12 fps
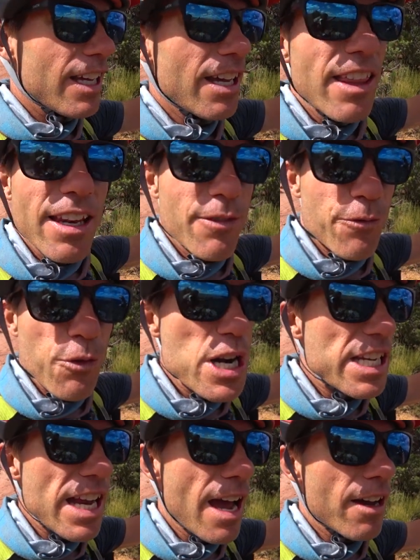and then it
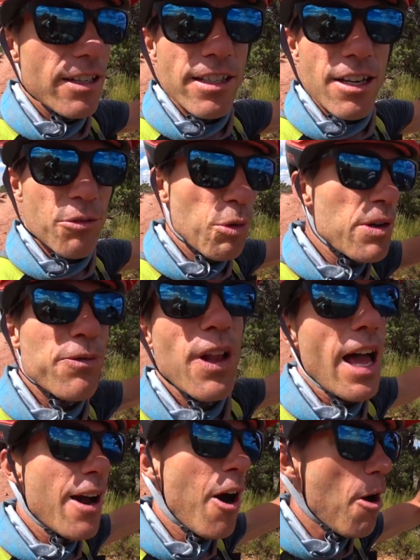freaked out and it just wouldn't
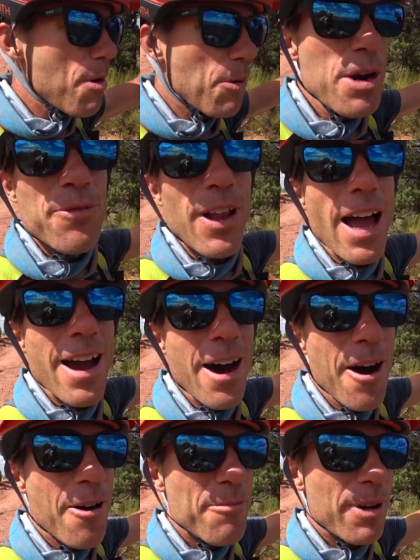fly home, it wouldn't fly
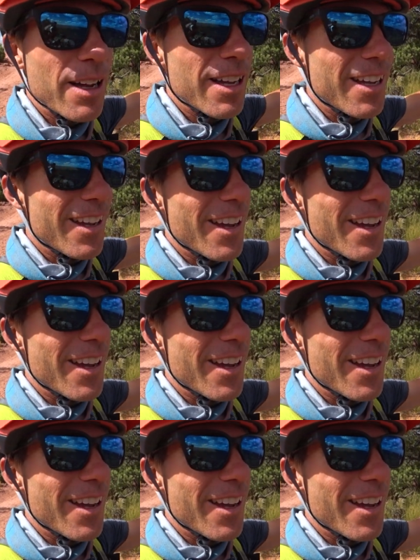home!